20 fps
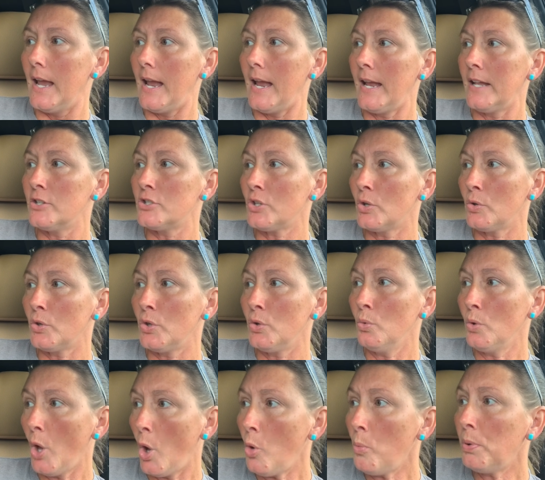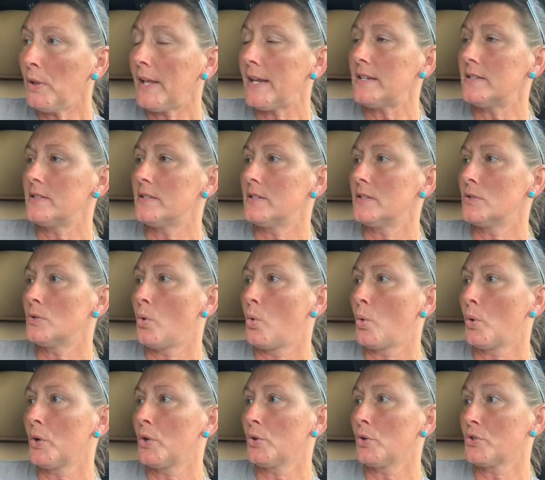And so you go places
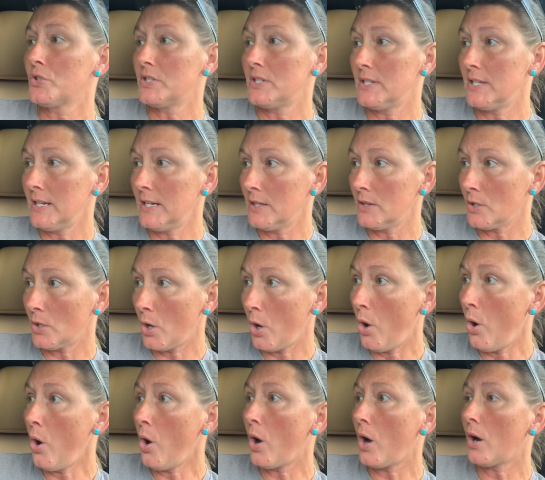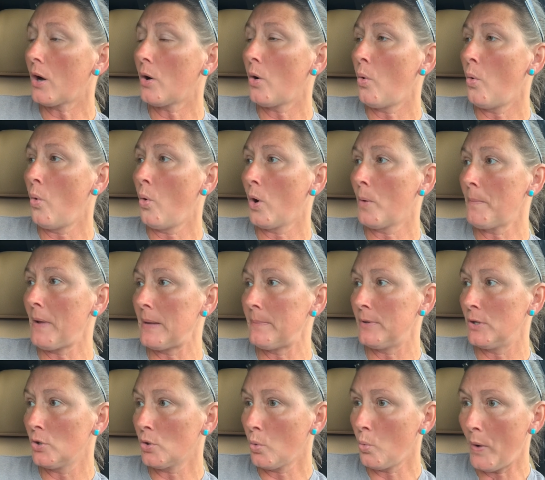or you're sitting in the car or maybe
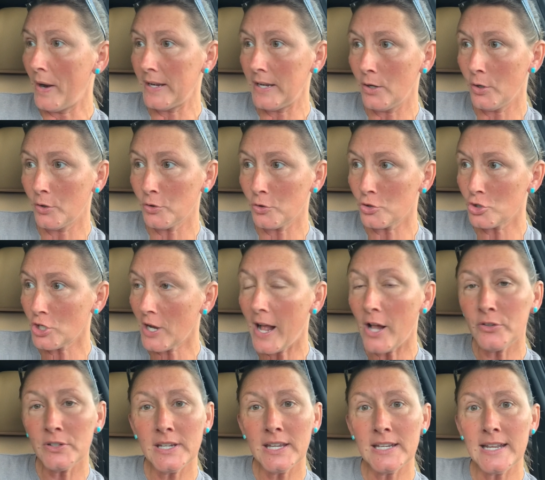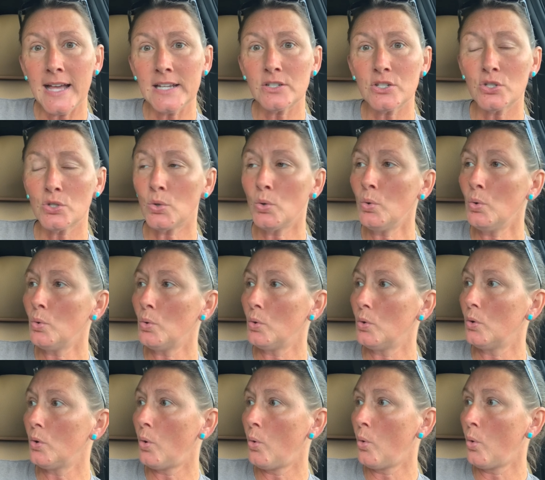you're waiting on your child to get out of
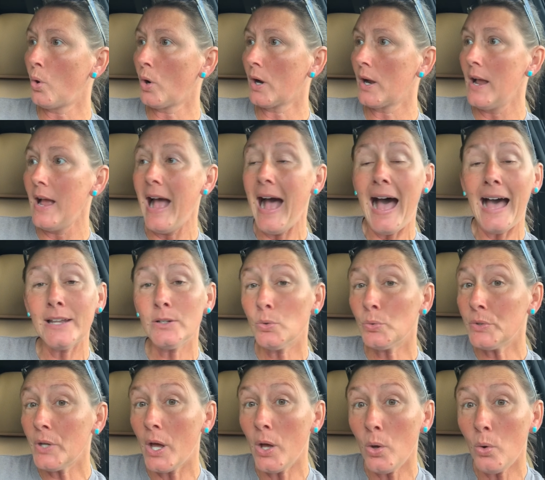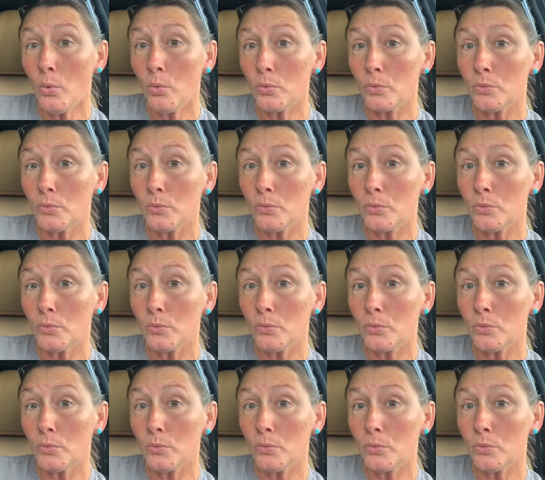school or I don't know